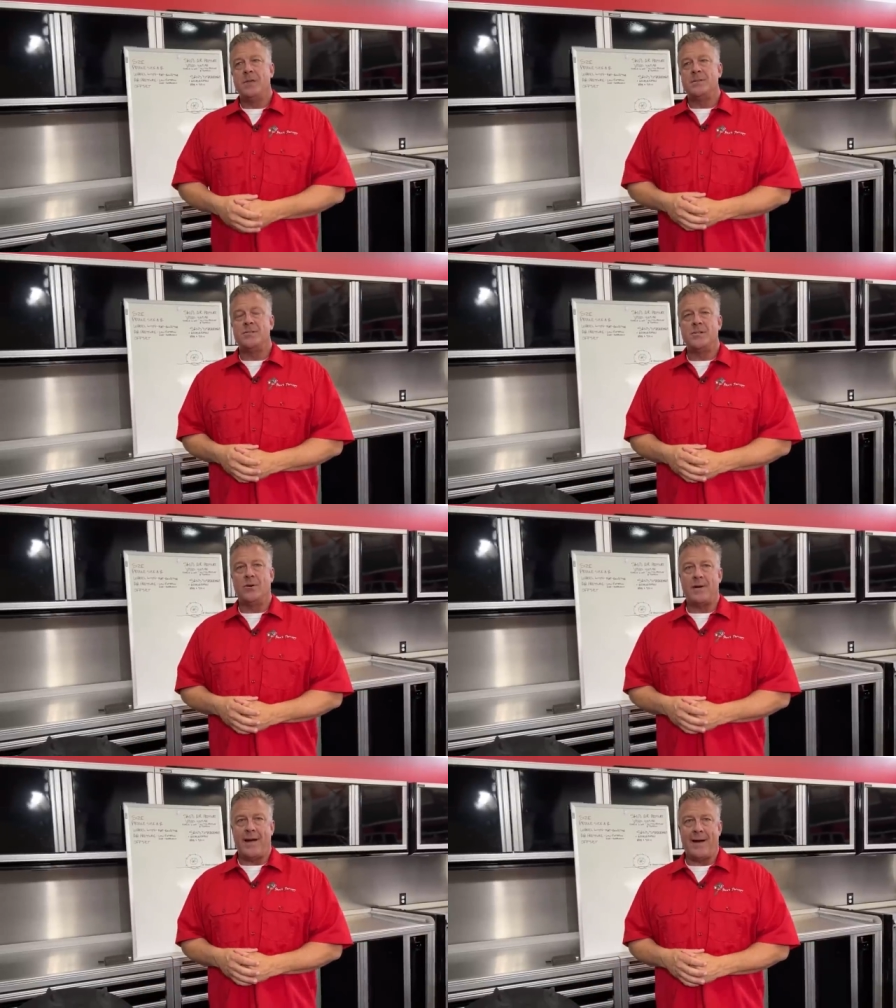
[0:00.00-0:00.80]
Since you
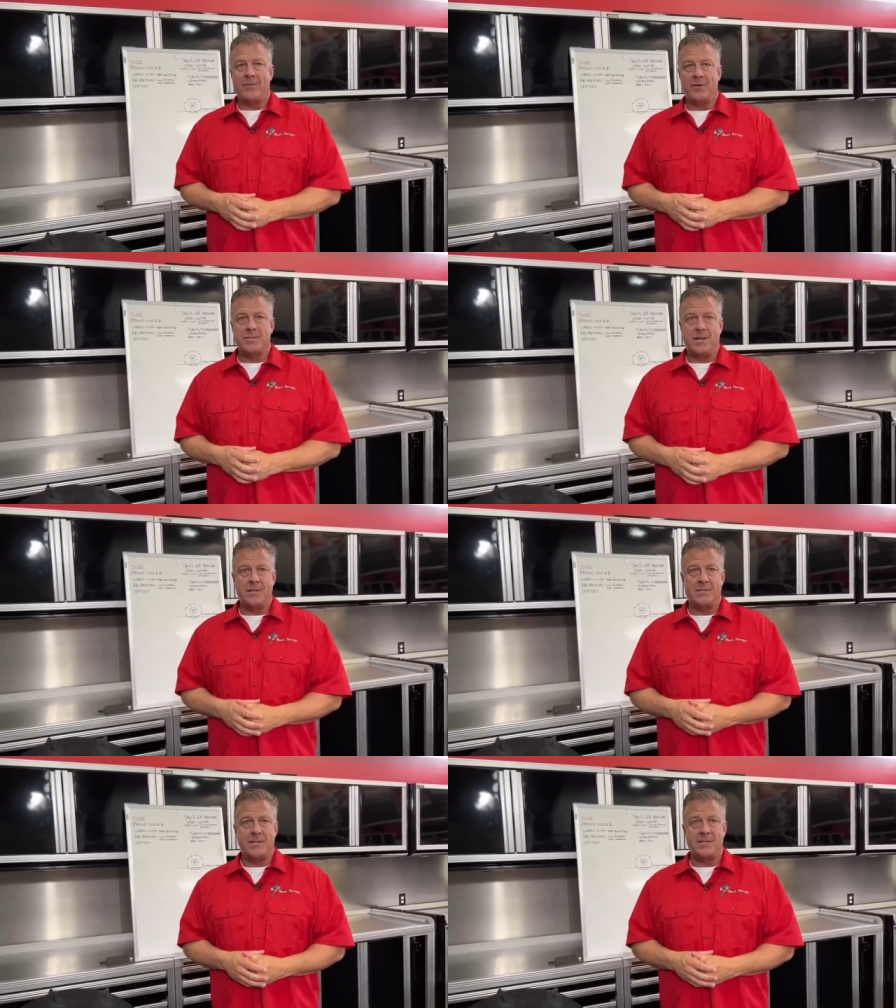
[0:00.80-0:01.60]
don't have those
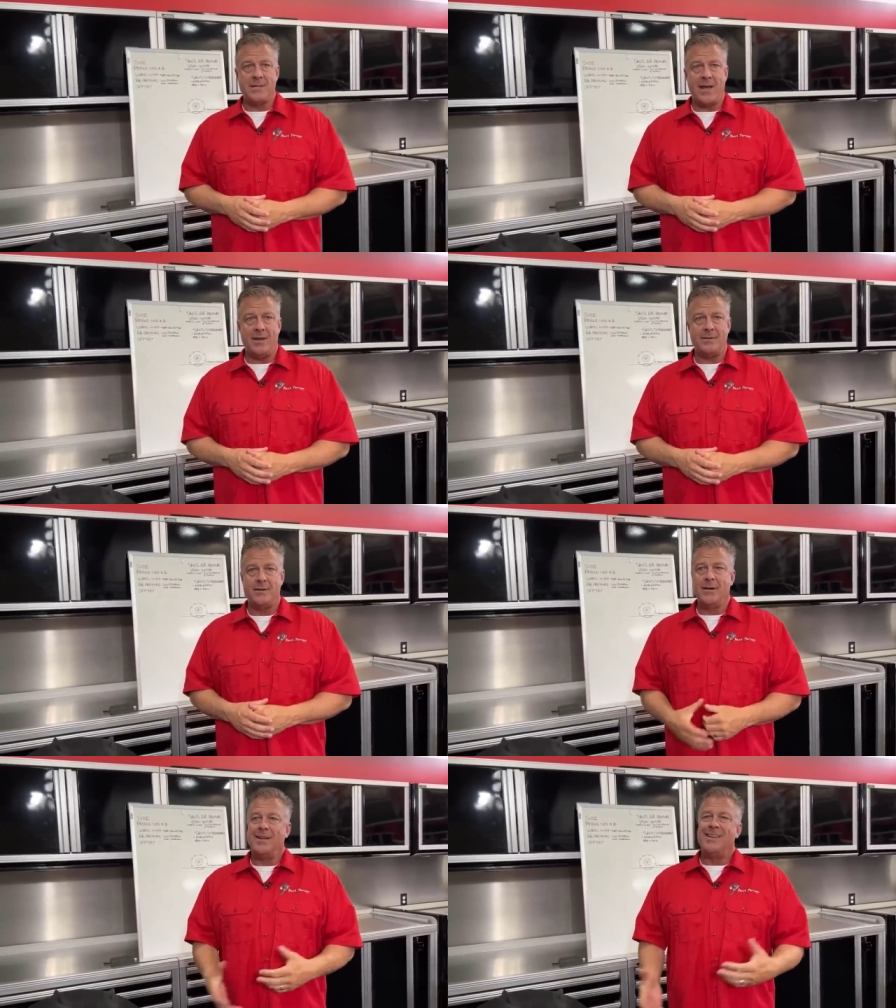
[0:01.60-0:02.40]
things in the sand,
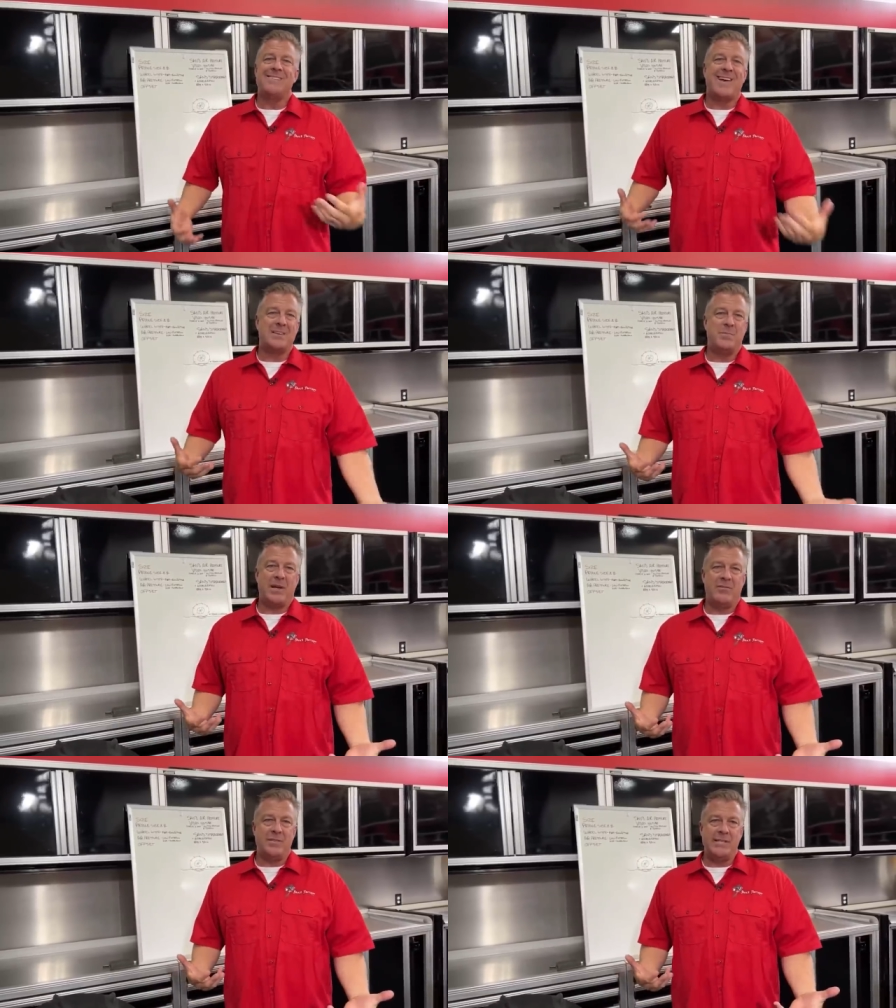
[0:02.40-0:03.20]
it's not as
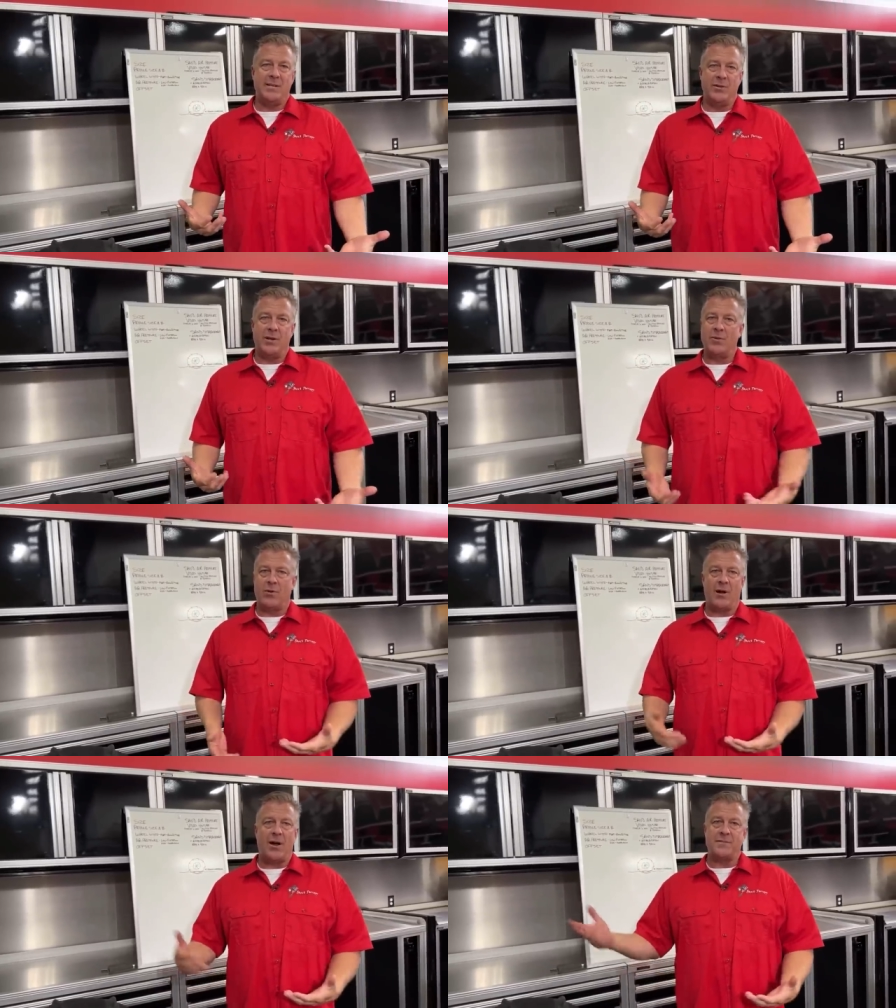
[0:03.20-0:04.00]
big of a deal. You can
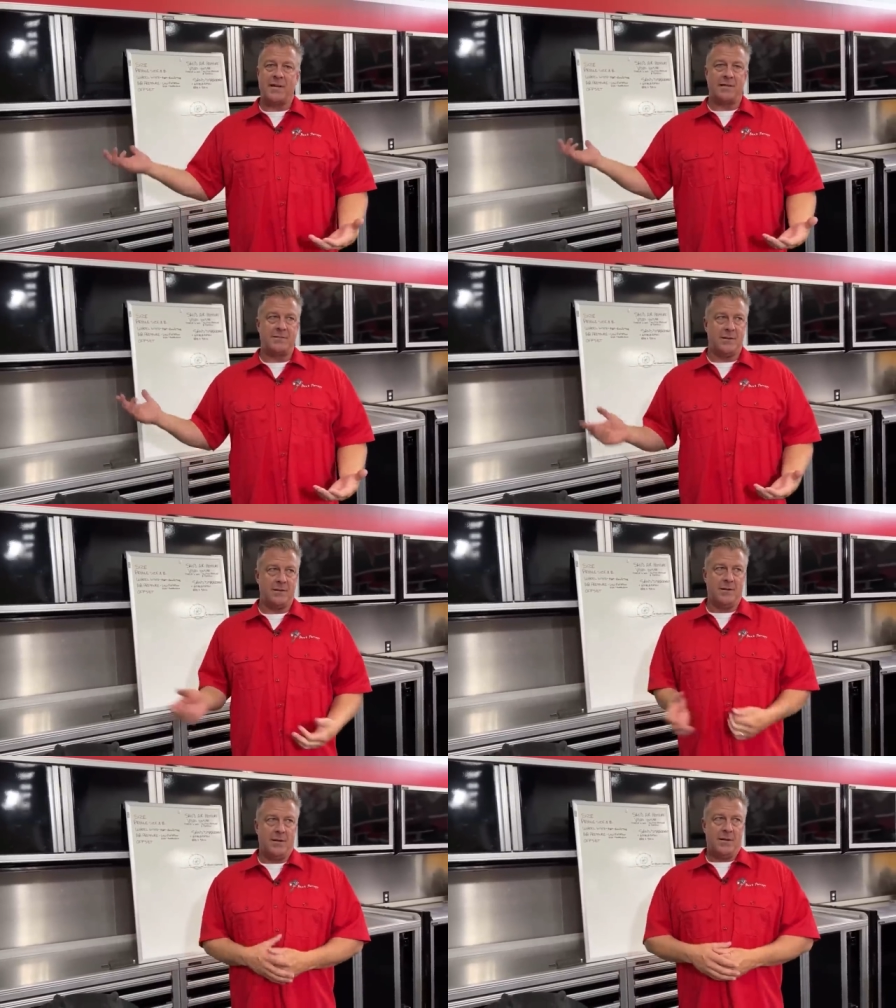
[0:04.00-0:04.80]
run offsets that
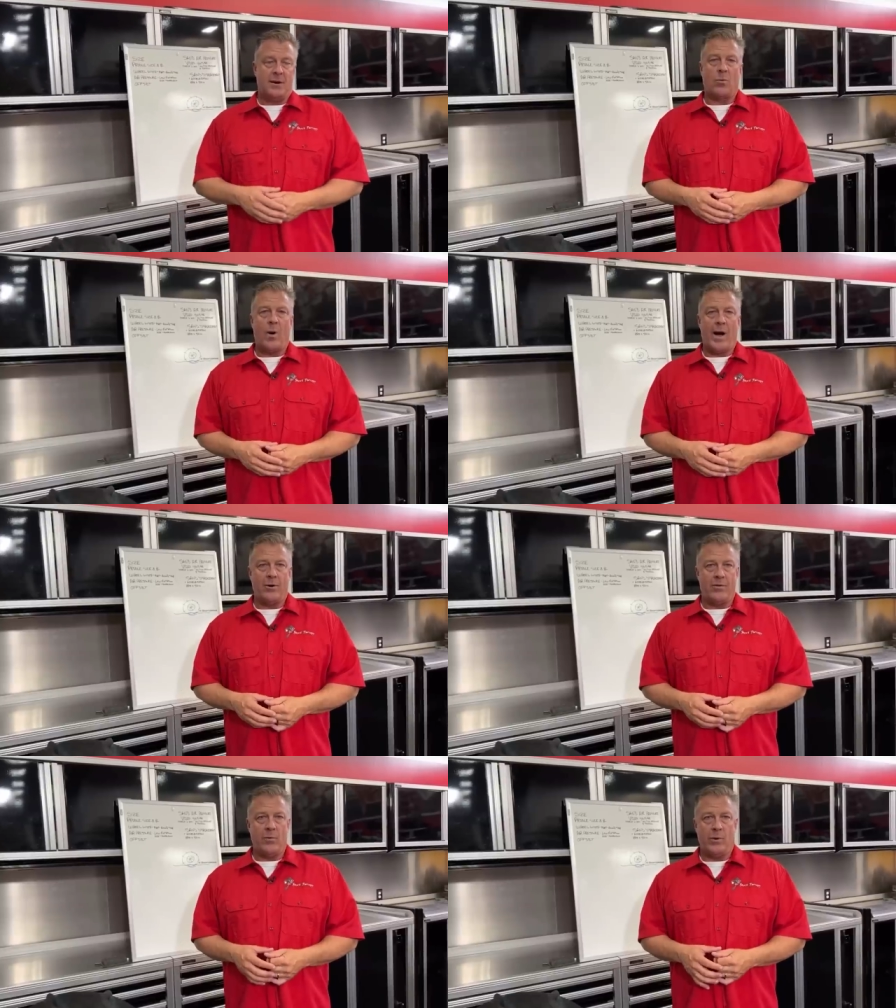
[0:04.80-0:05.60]
are
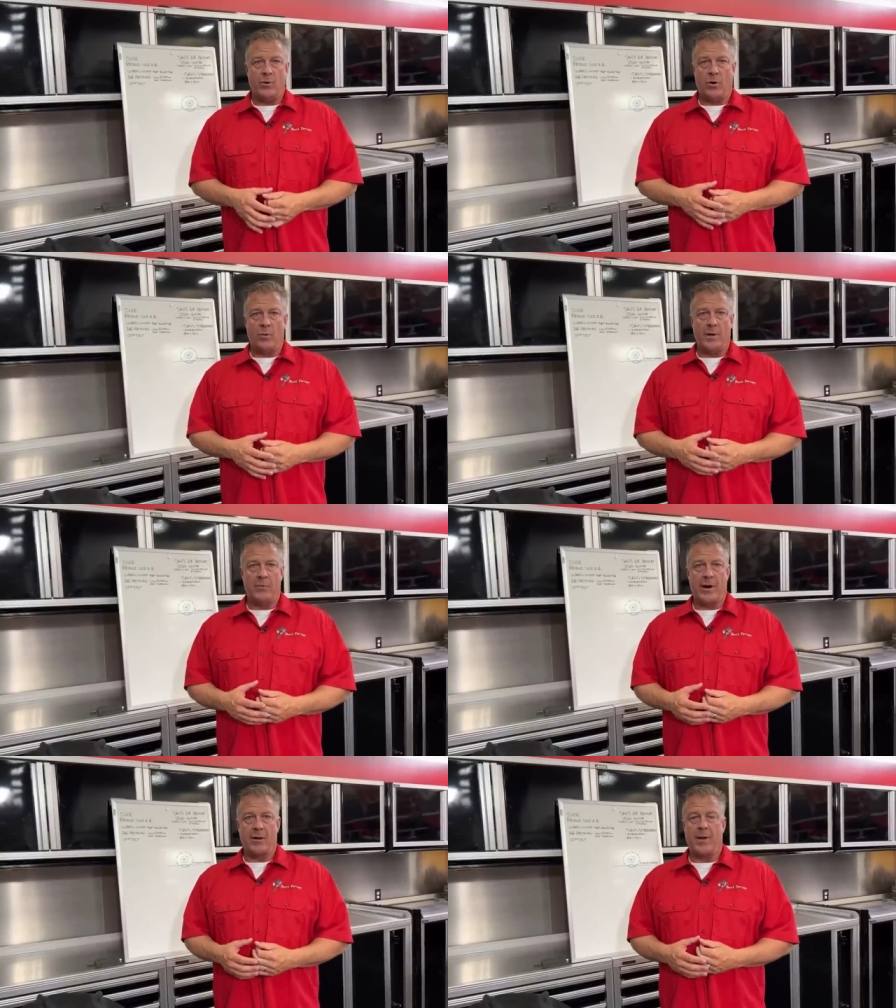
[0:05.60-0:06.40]
wider than we would normally
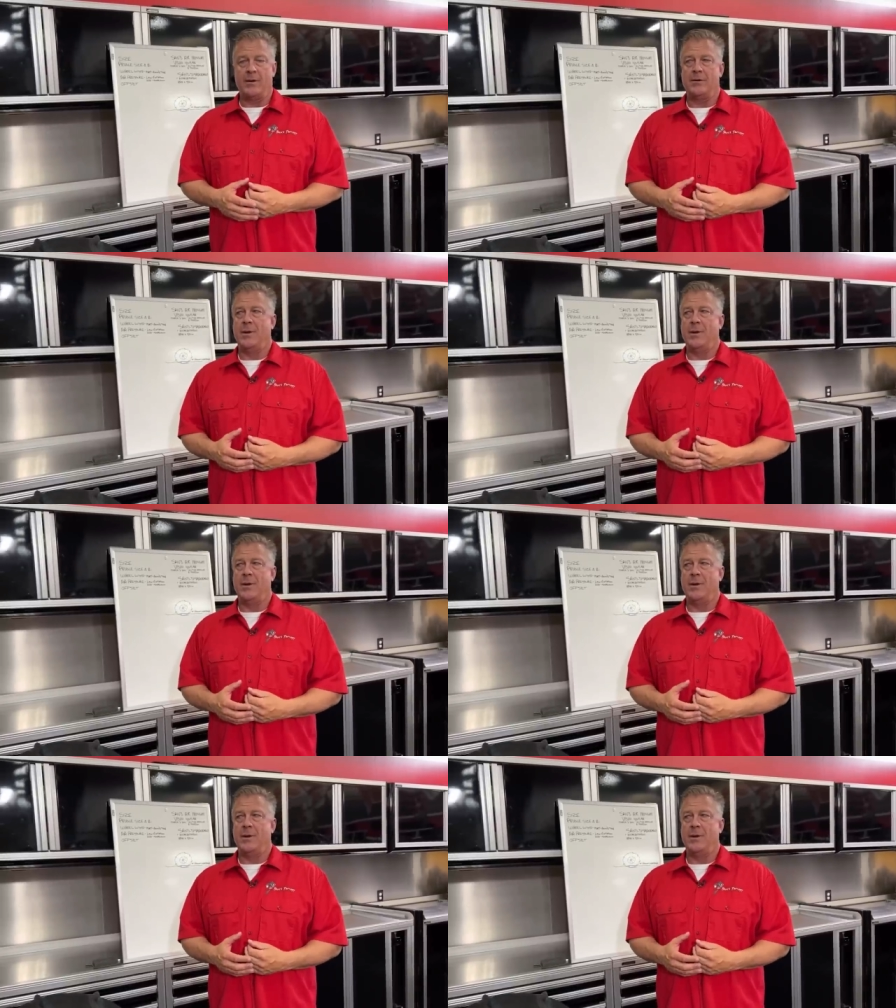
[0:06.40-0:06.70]
recommend.